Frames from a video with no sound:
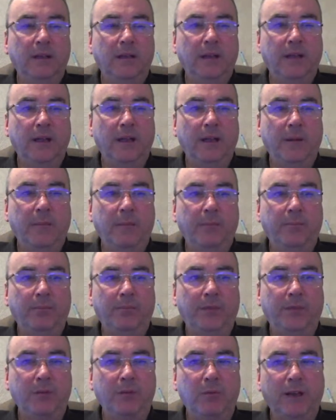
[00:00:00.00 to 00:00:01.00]

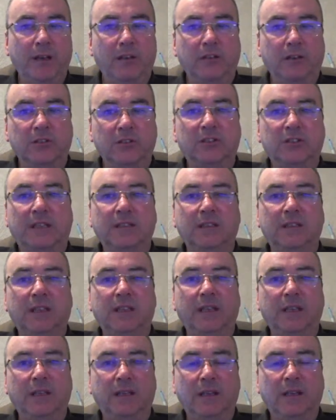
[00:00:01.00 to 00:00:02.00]
They were on
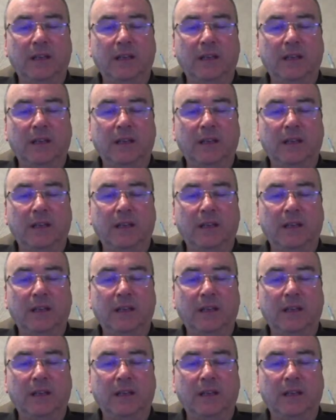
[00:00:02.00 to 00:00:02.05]
Saturday.